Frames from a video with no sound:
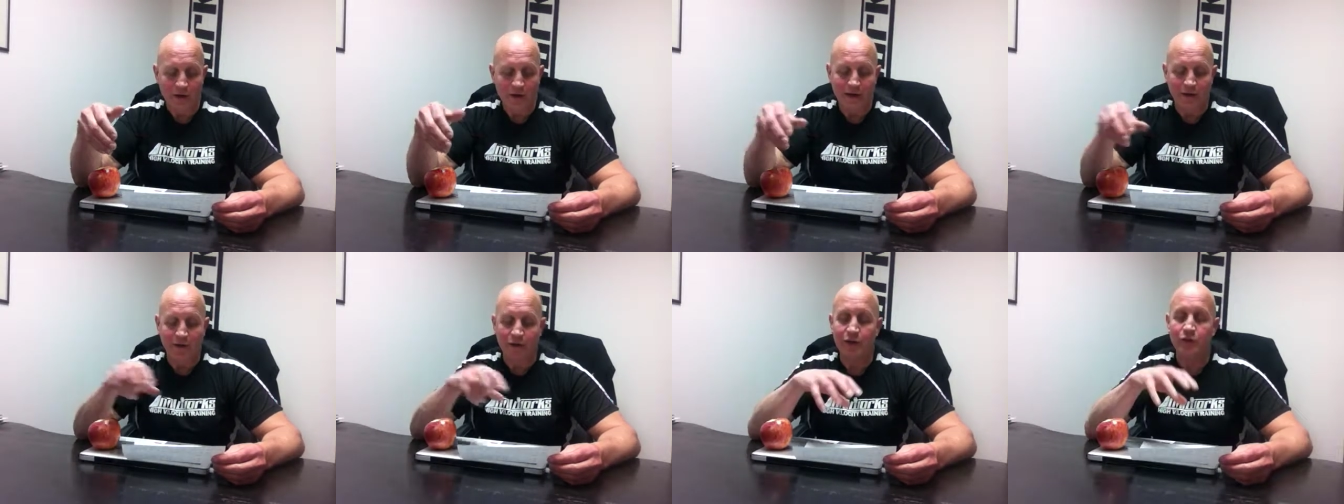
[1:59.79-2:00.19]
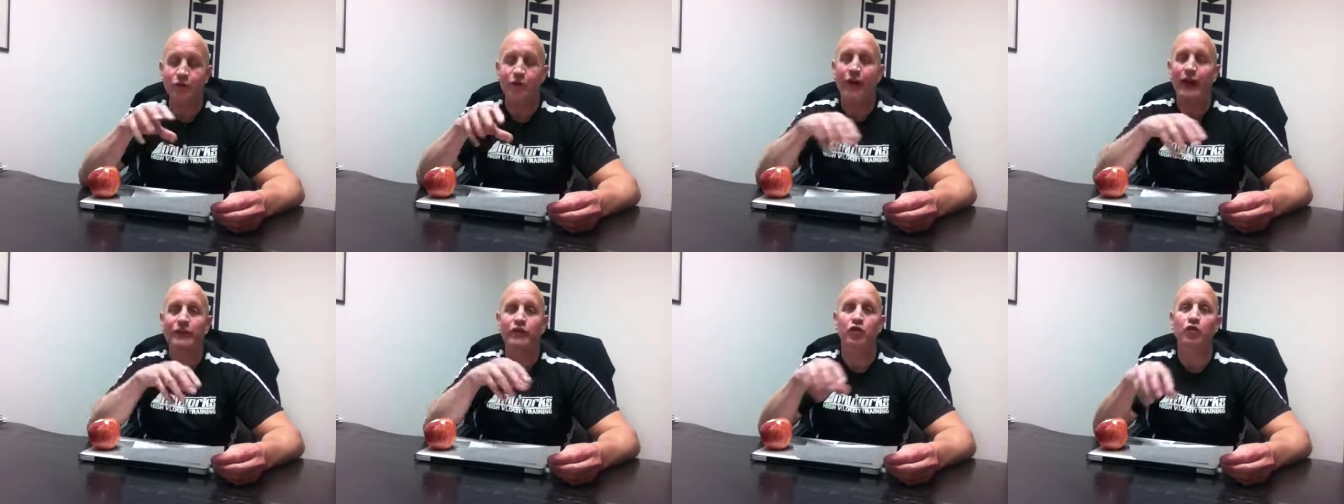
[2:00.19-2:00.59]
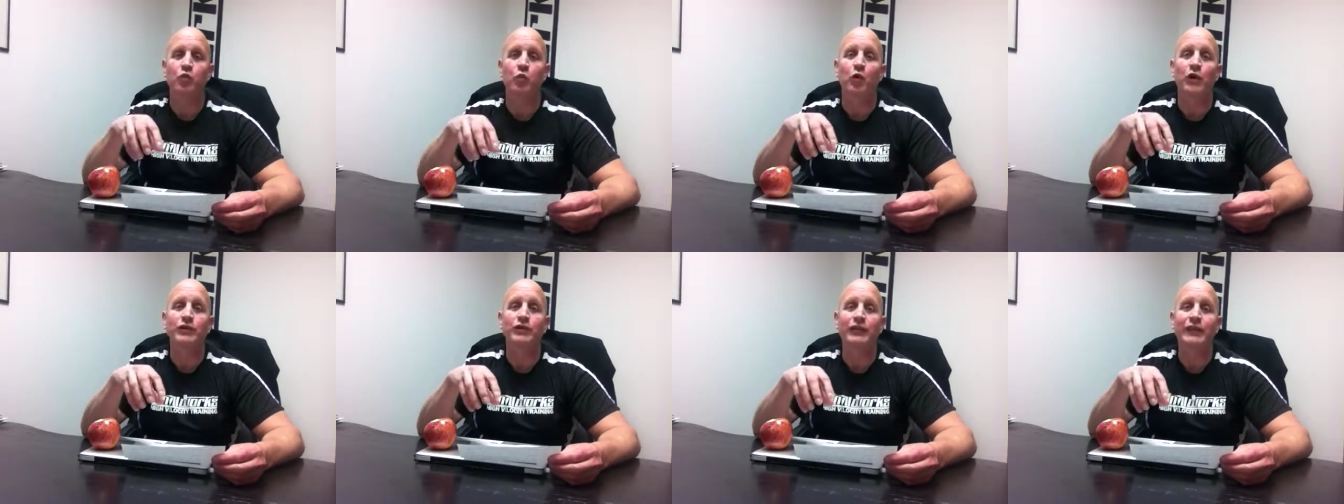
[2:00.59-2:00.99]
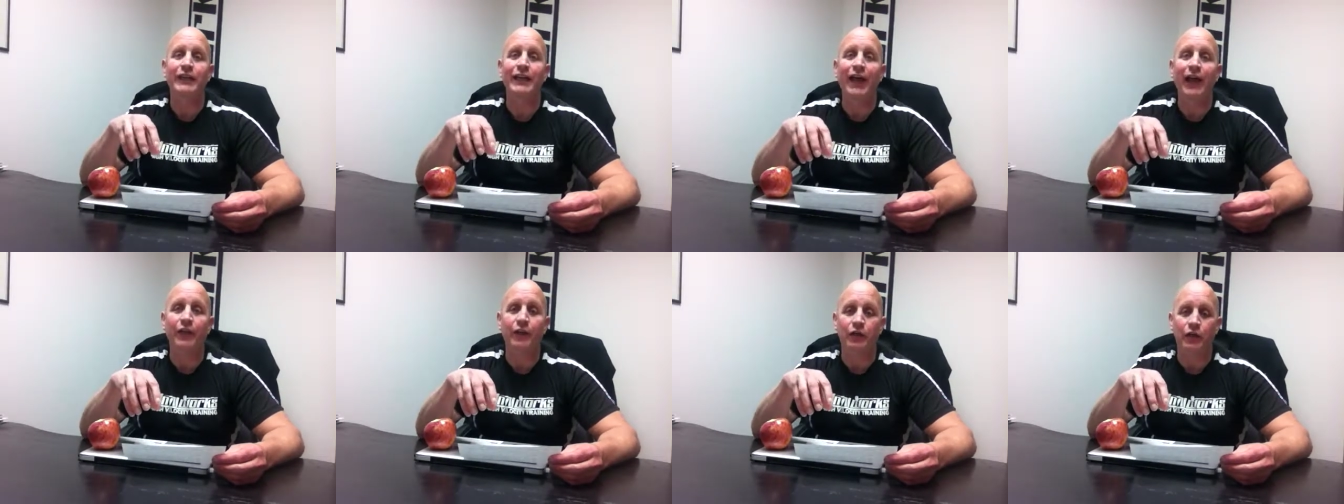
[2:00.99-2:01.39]
Now, these factors work
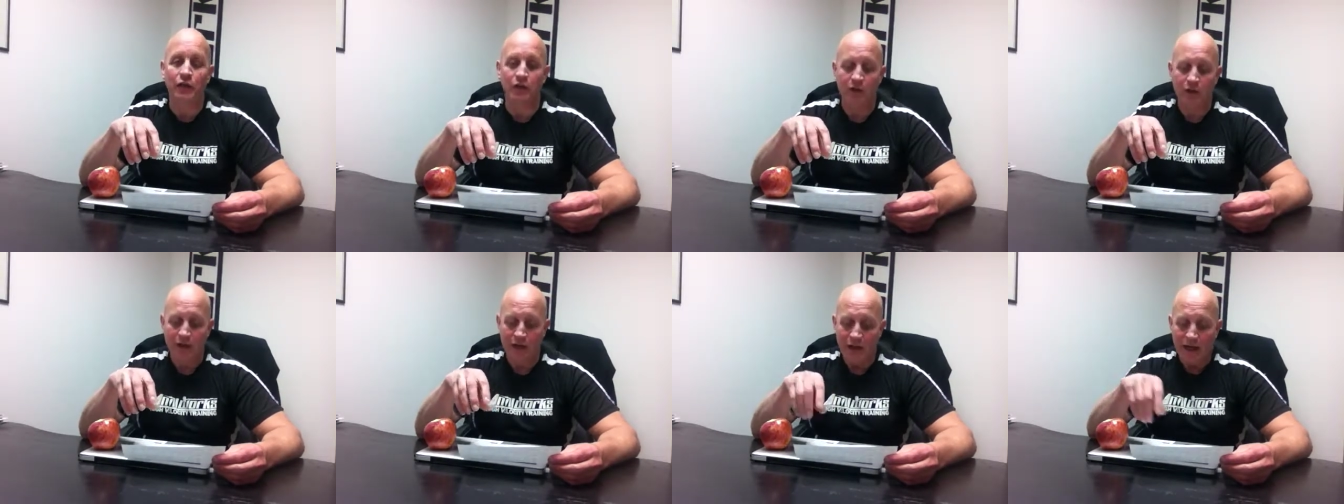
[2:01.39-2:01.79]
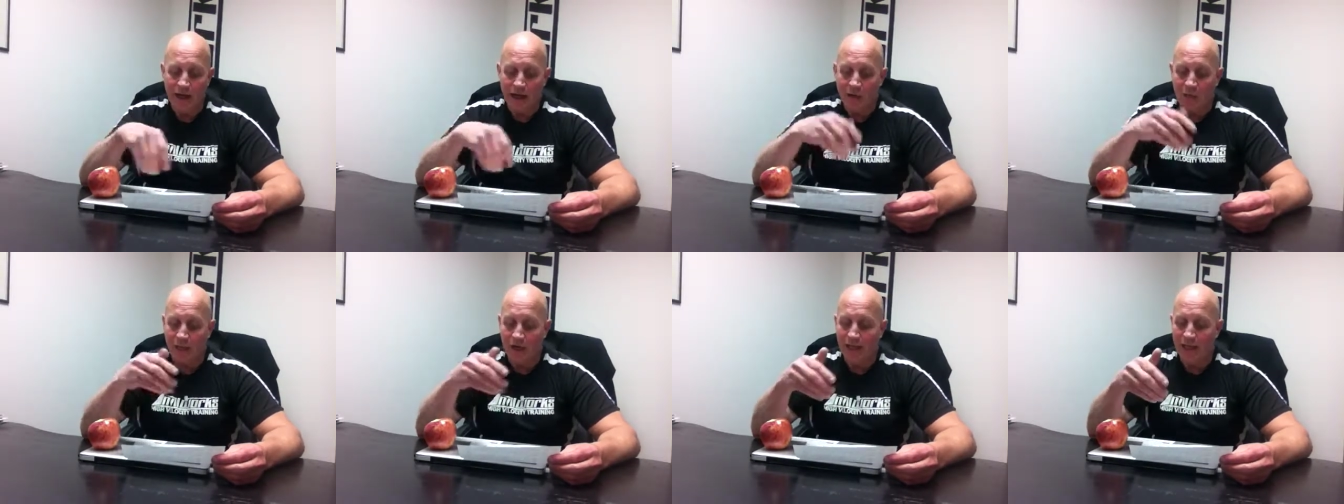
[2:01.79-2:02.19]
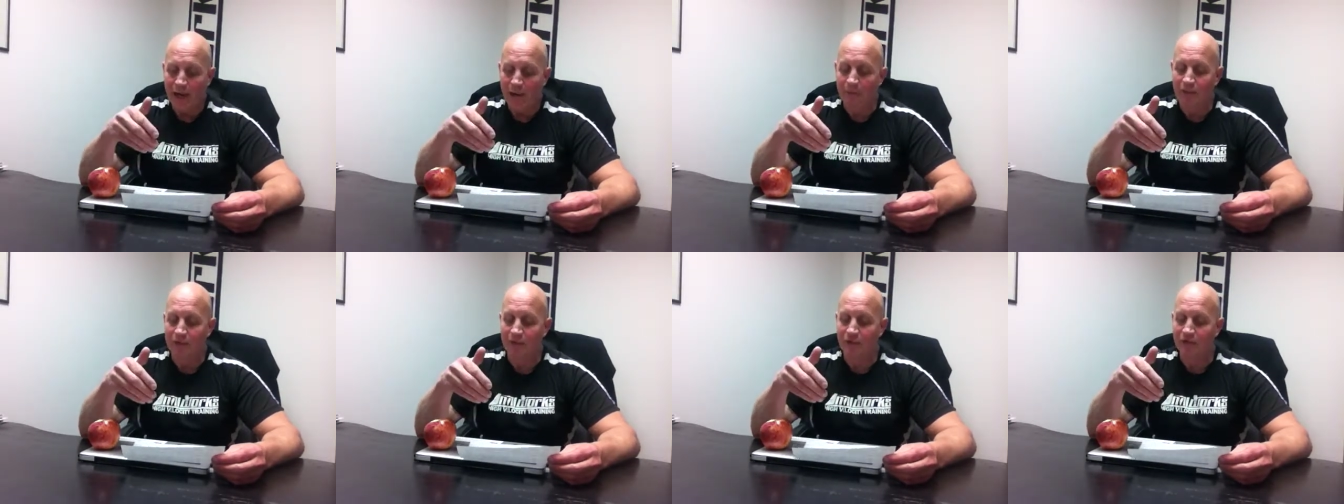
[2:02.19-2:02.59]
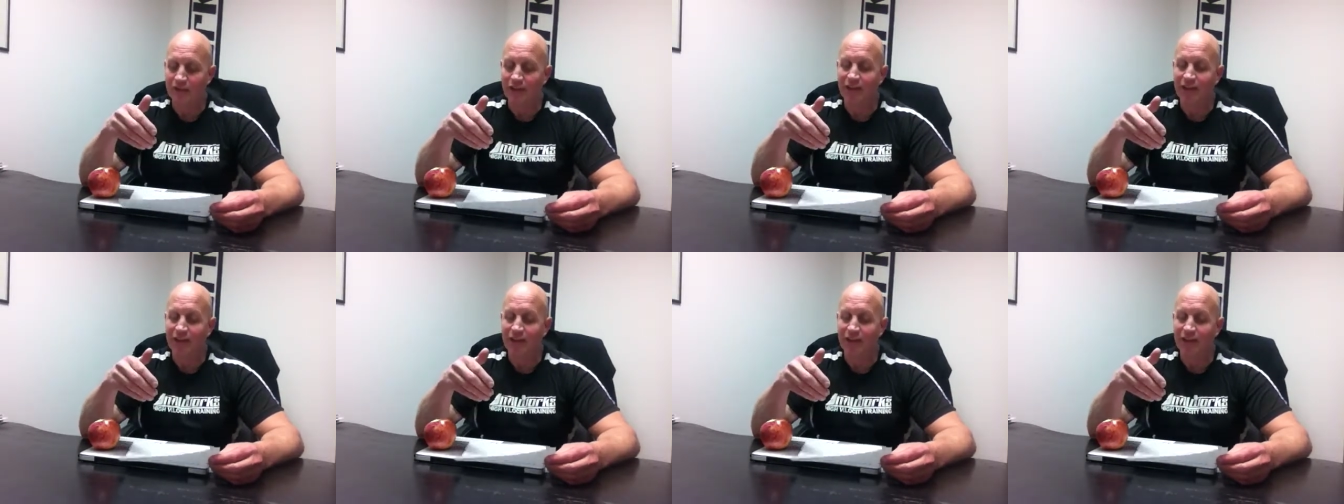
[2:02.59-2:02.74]
together, and what happens